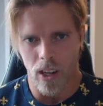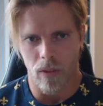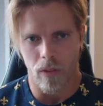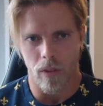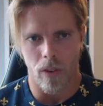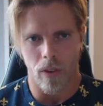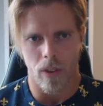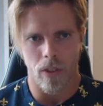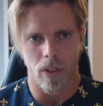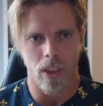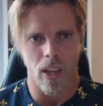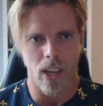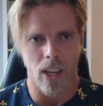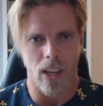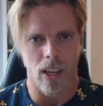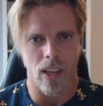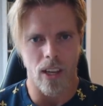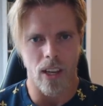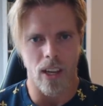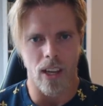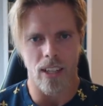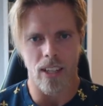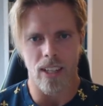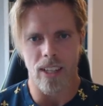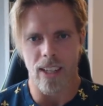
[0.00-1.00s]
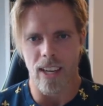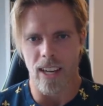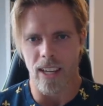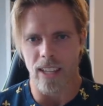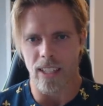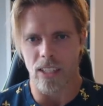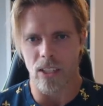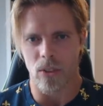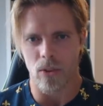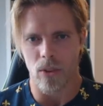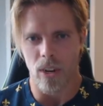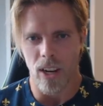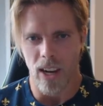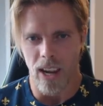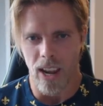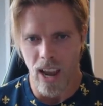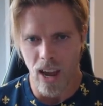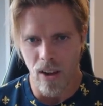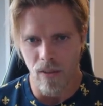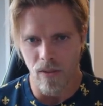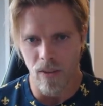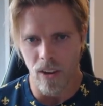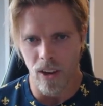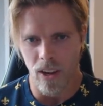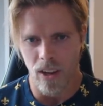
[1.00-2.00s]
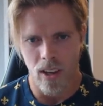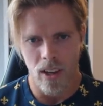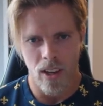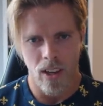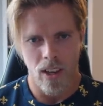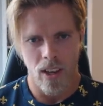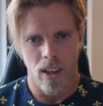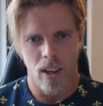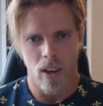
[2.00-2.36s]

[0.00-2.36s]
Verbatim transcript: if you think it gets really heavy,